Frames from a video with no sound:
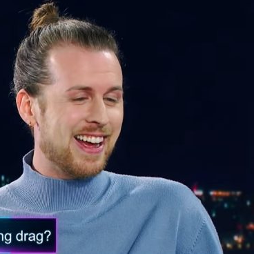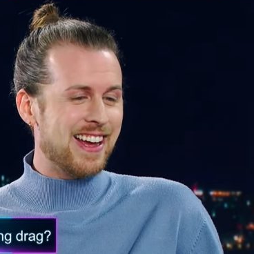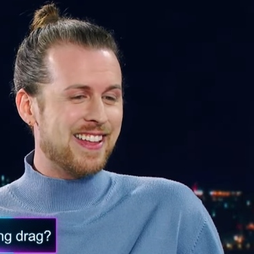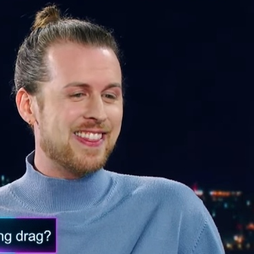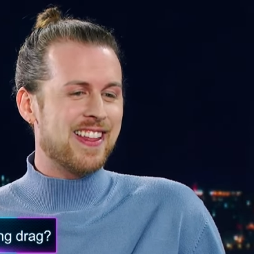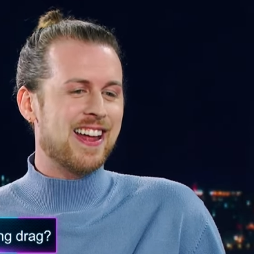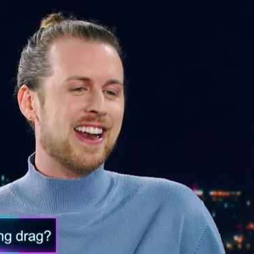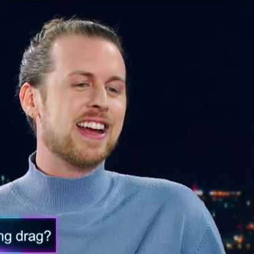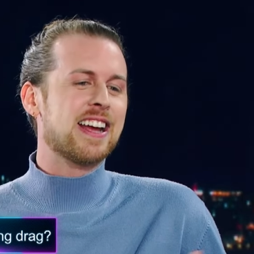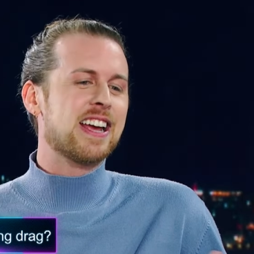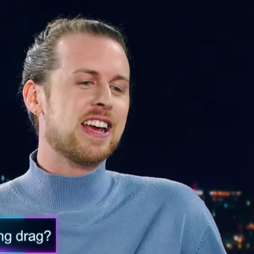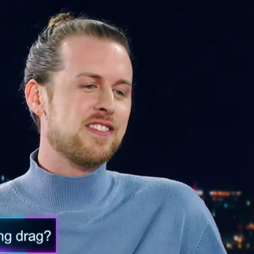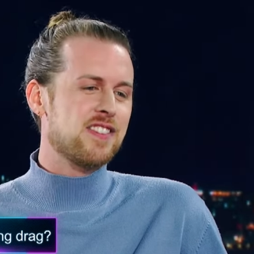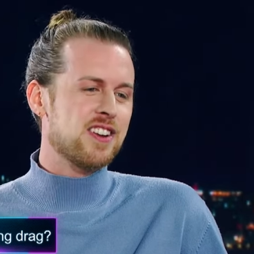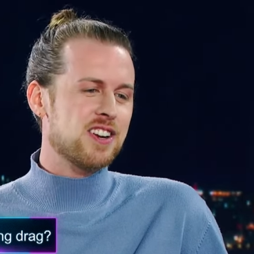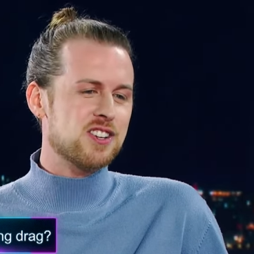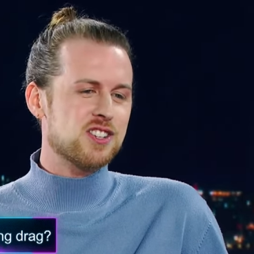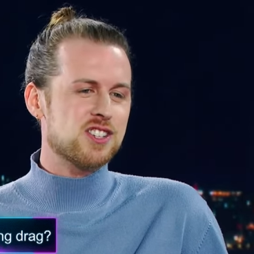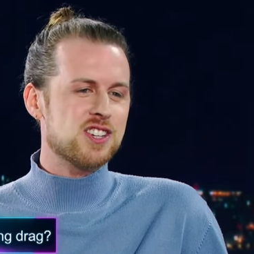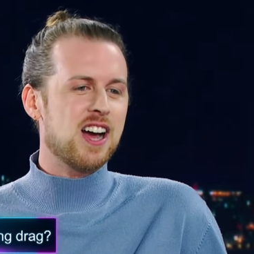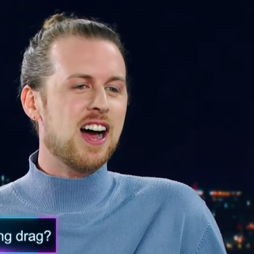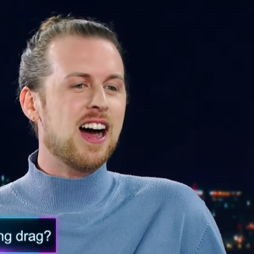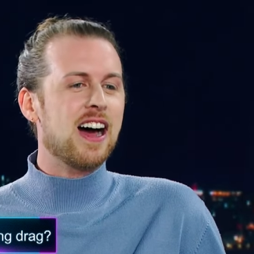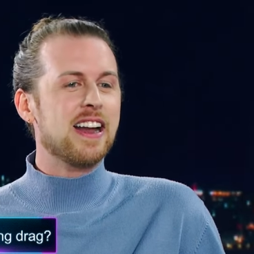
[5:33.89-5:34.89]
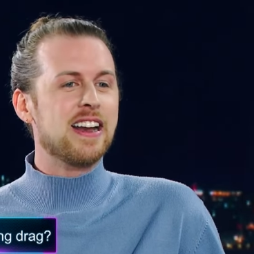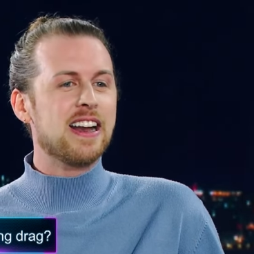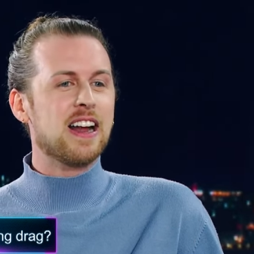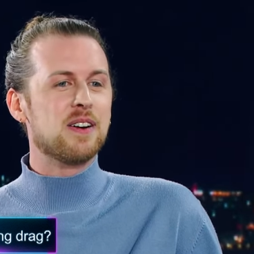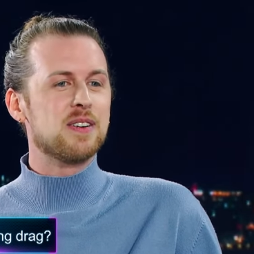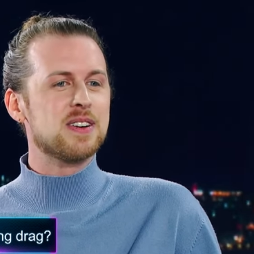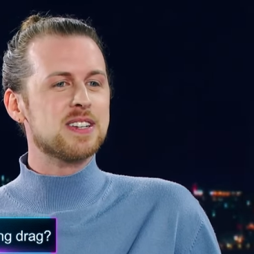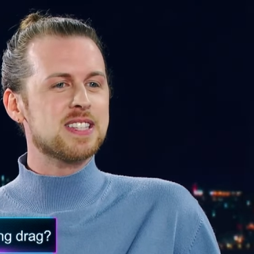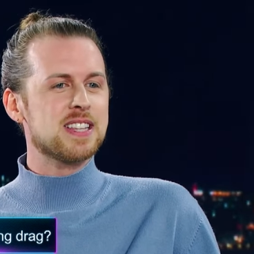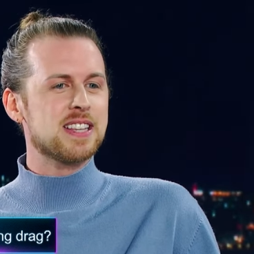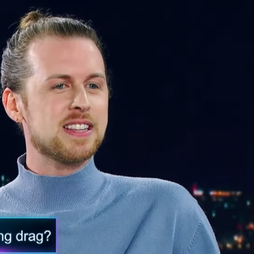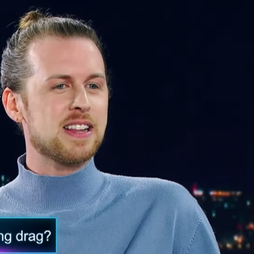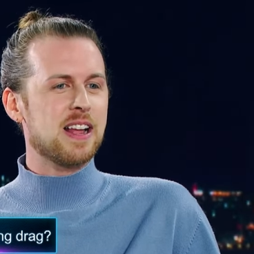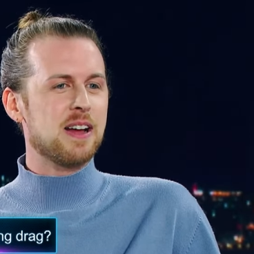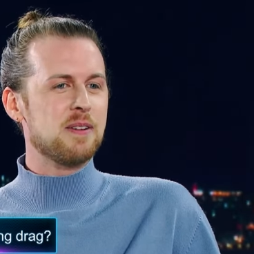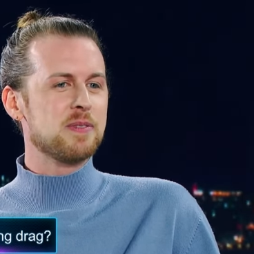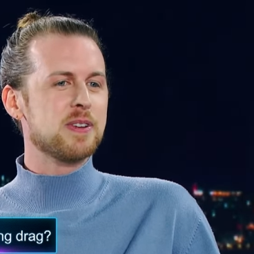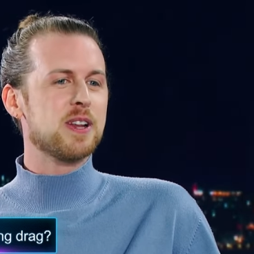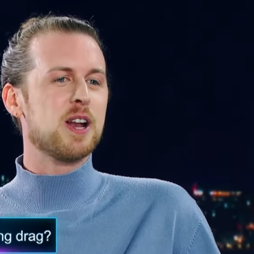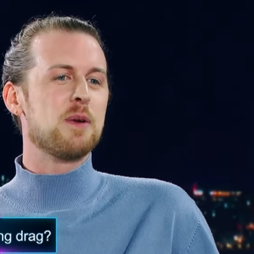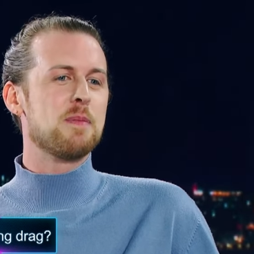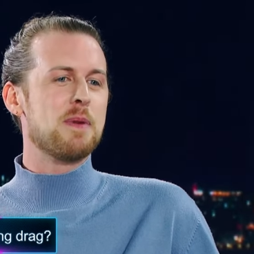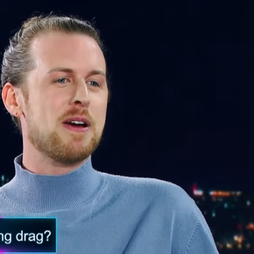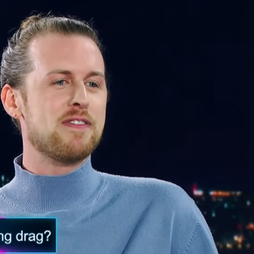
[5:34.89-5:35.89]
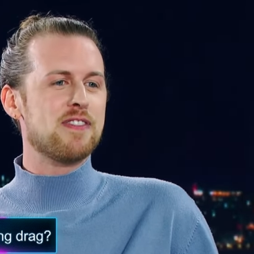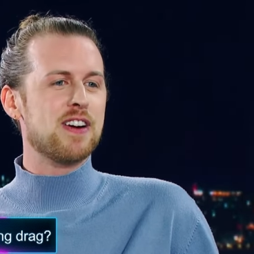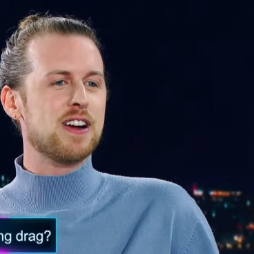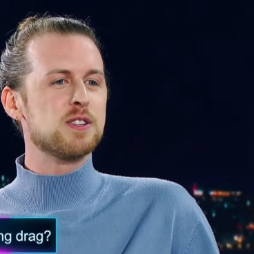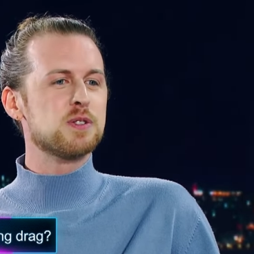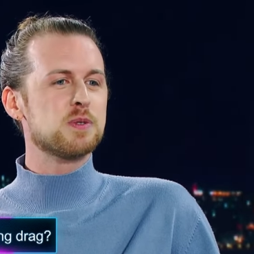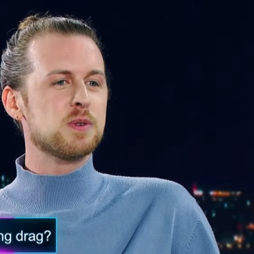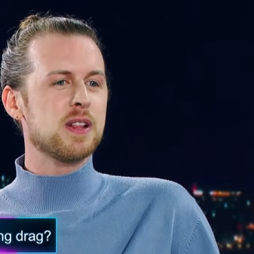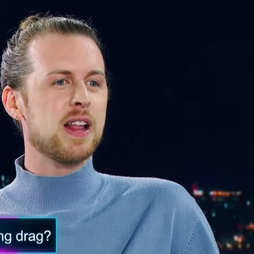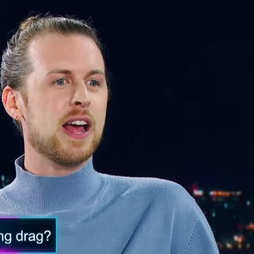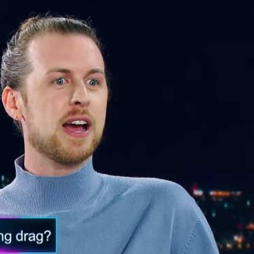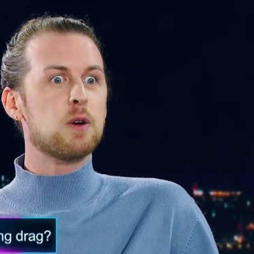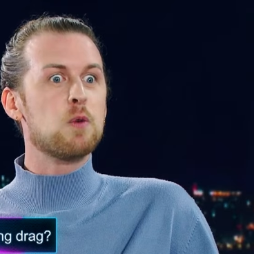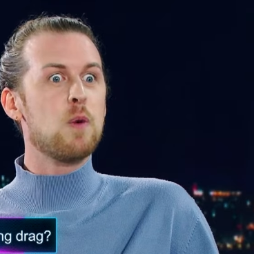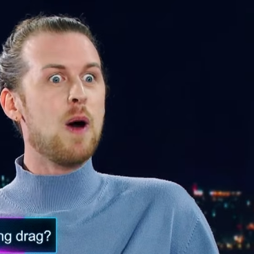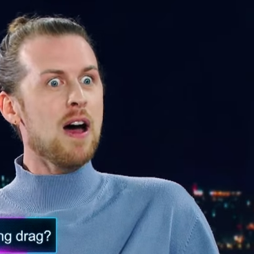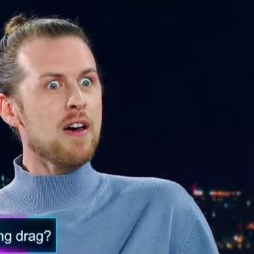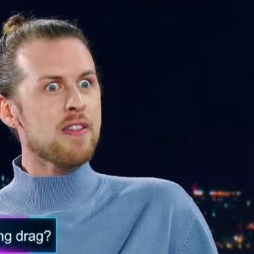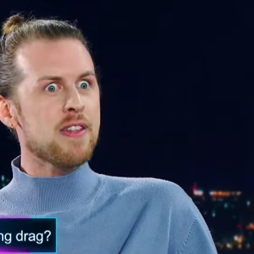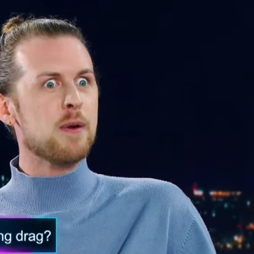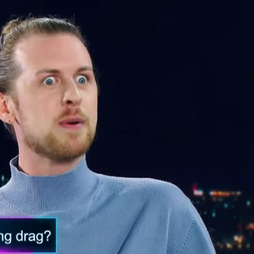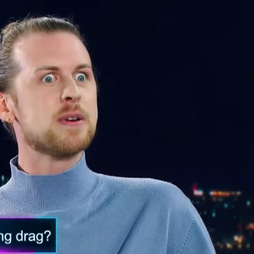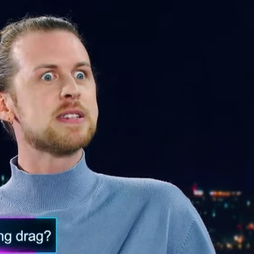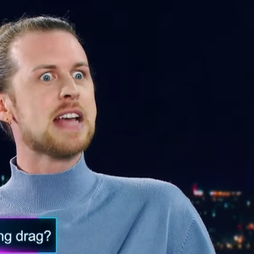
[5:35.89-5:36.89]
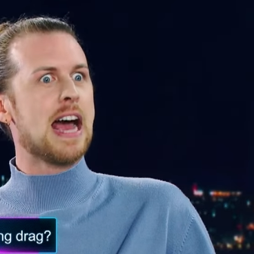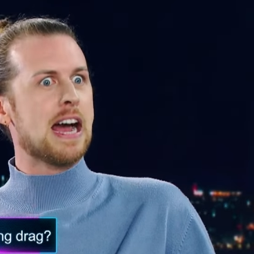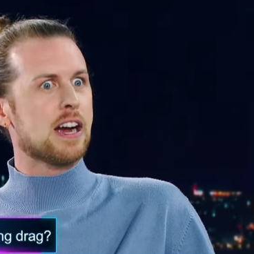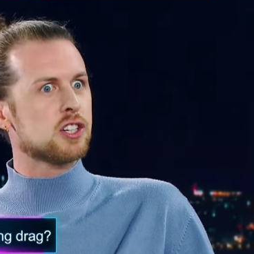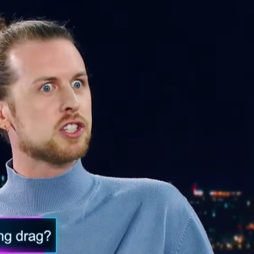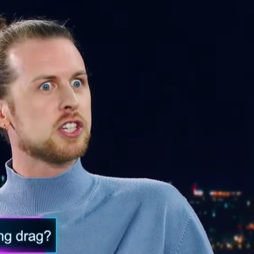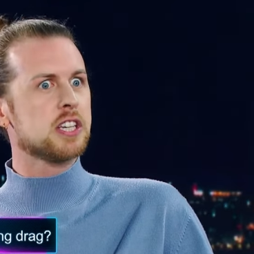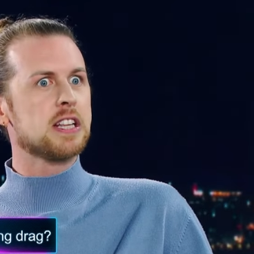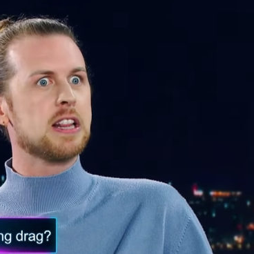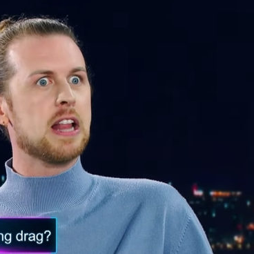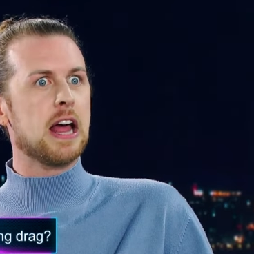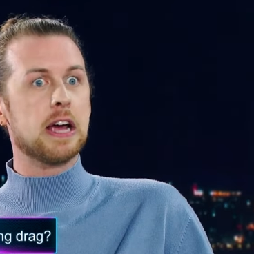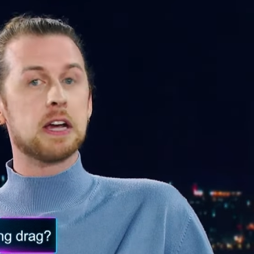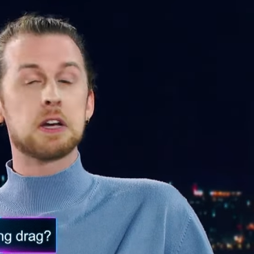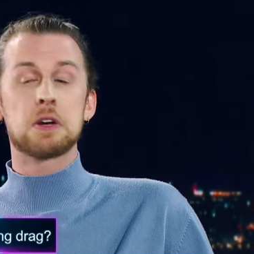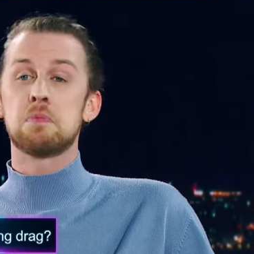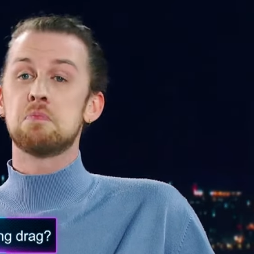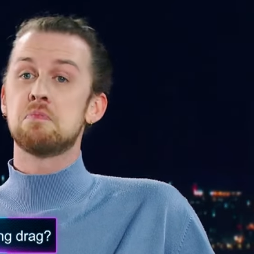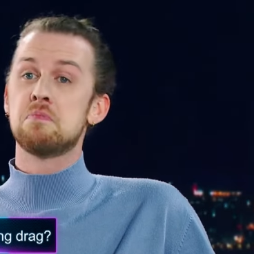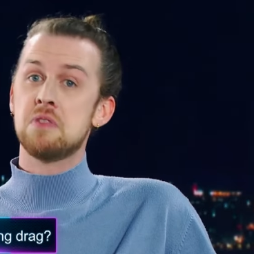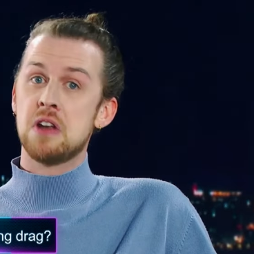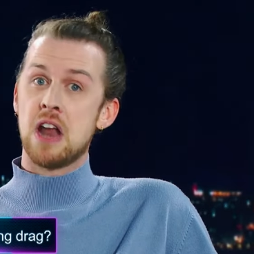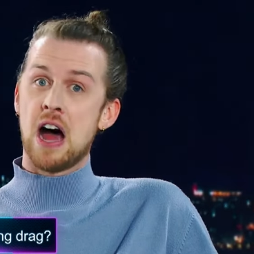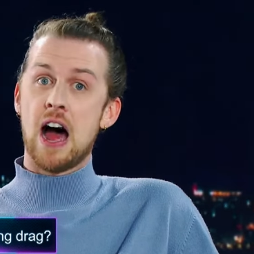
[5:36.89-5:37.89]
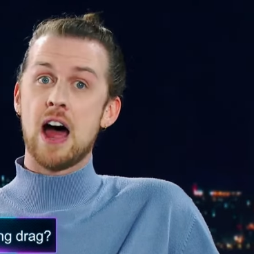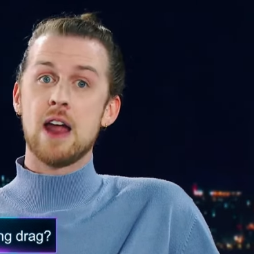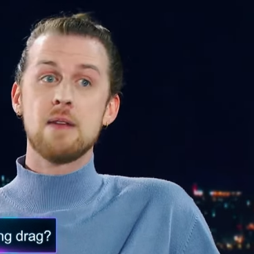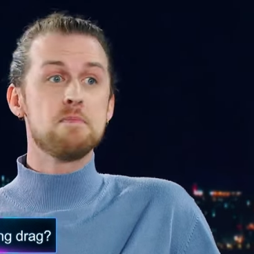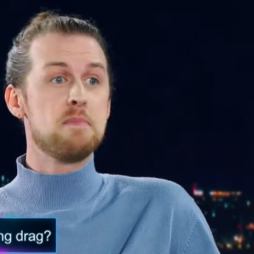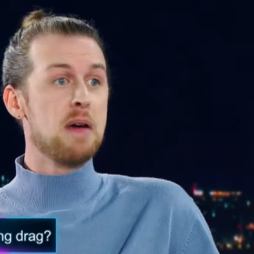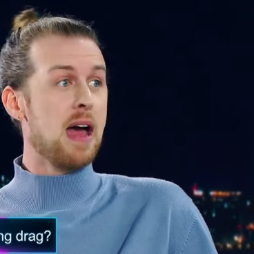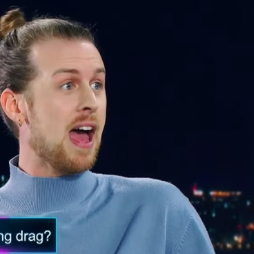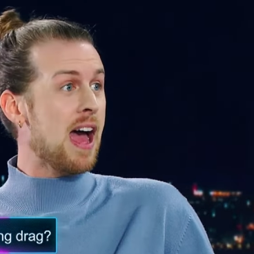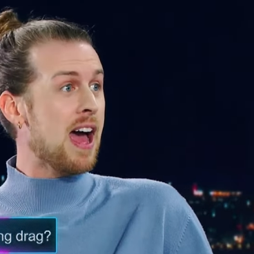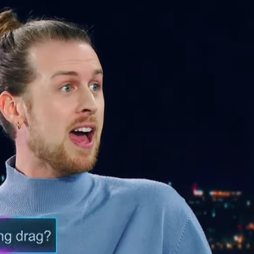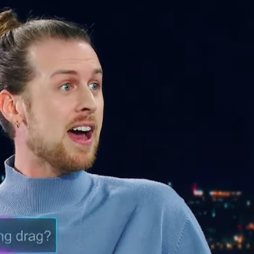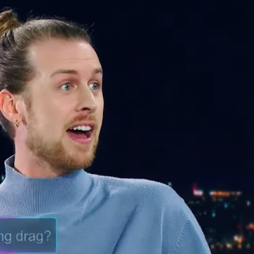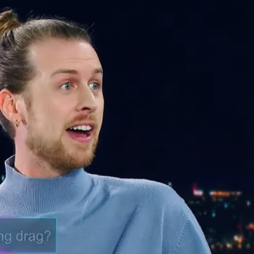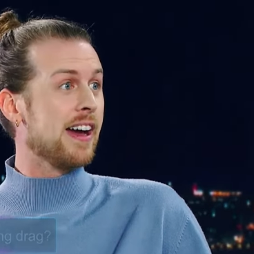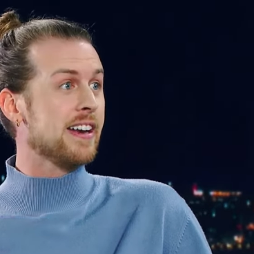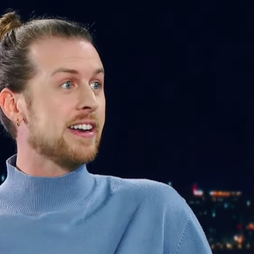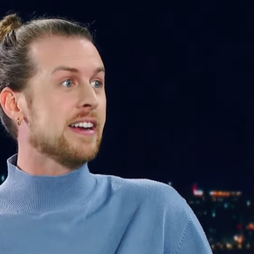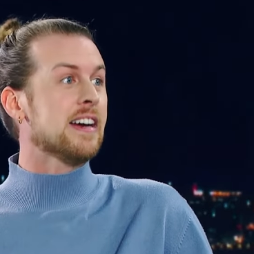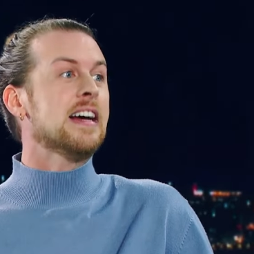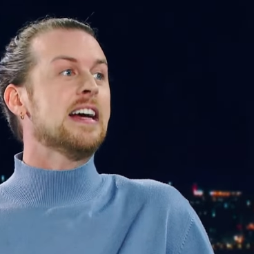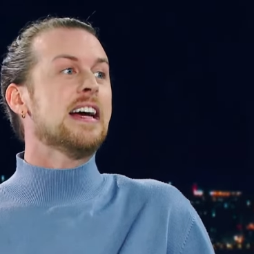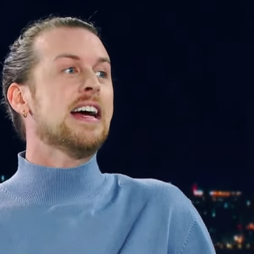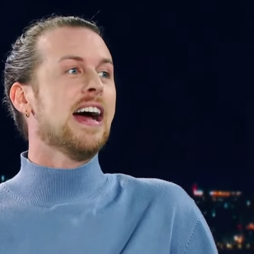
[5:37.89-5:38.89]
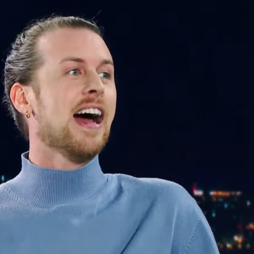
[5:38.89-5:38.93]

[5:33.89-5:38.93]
And then I gave it a shot, and I was, you know, my friends were like, wow, that was actually, like, not bad.